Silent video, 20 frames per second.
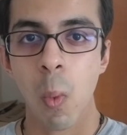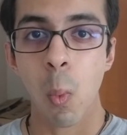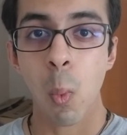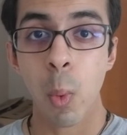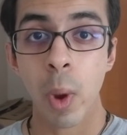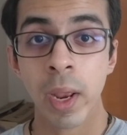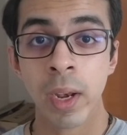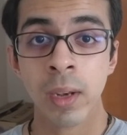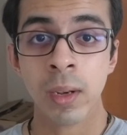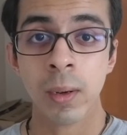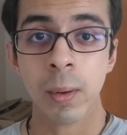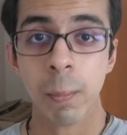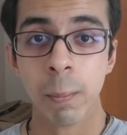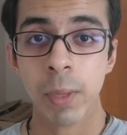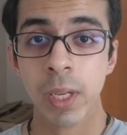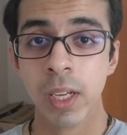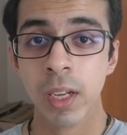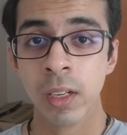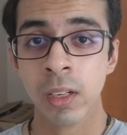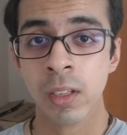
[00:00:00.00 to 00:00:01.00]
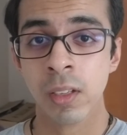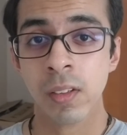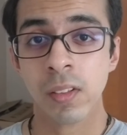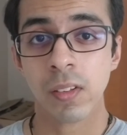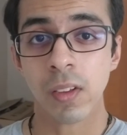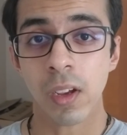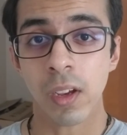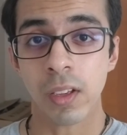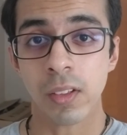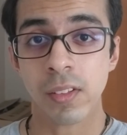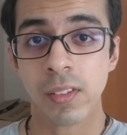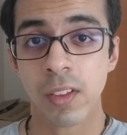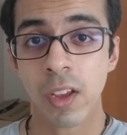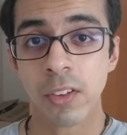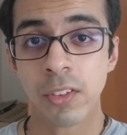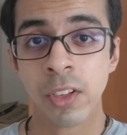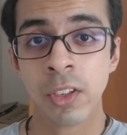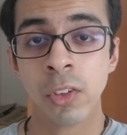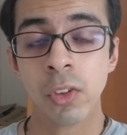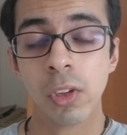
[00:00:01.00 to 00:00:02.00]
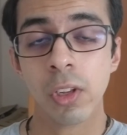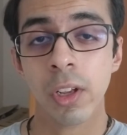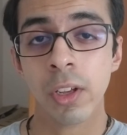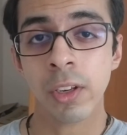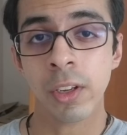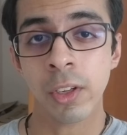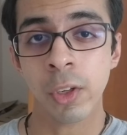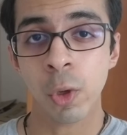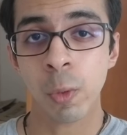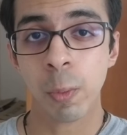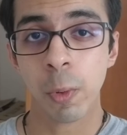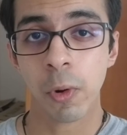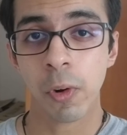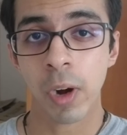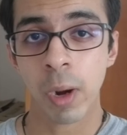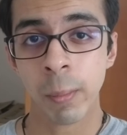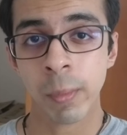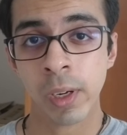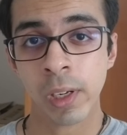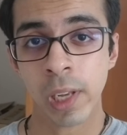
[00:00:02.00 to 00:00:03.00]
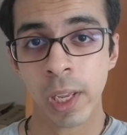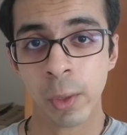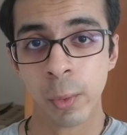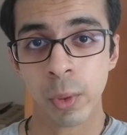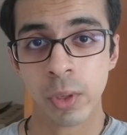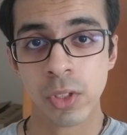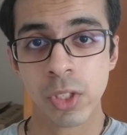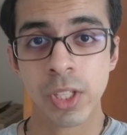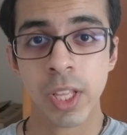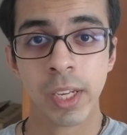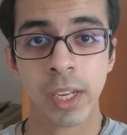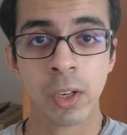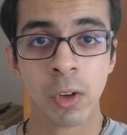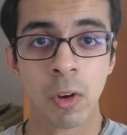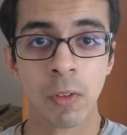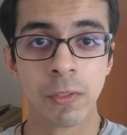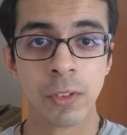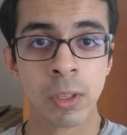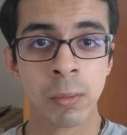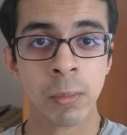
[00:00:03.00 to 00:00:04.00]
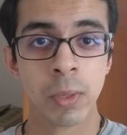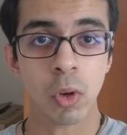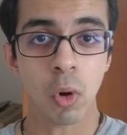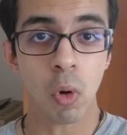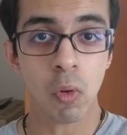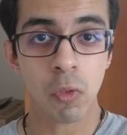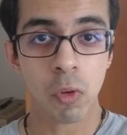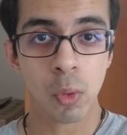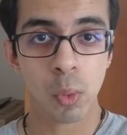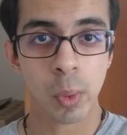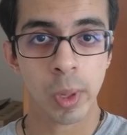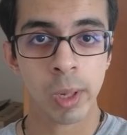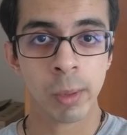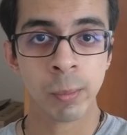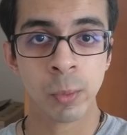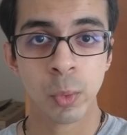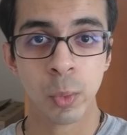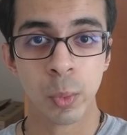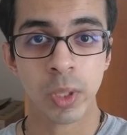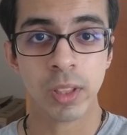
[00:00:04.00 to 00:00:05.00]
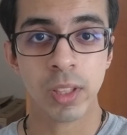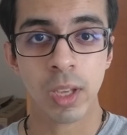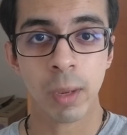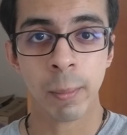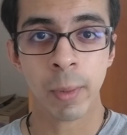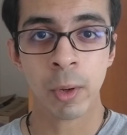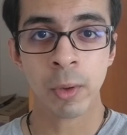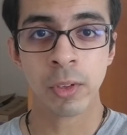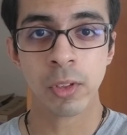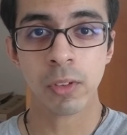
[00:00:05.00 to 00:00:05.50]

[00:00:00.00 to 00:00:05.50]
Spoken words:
When beginners are starting to learn a new programming language, they can often be overwhelmed with the amount